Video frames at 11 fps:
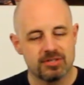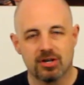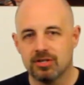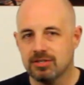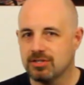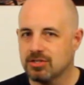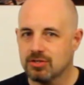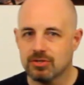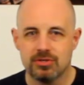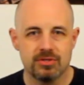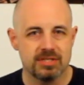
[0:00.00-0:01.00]
turn the
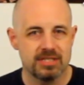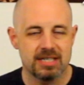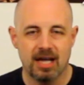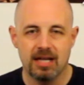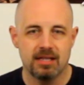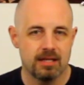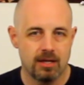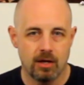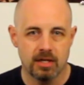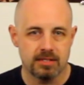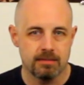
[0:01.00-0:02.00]
screws and tighten the
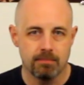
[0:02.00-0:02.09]
nuts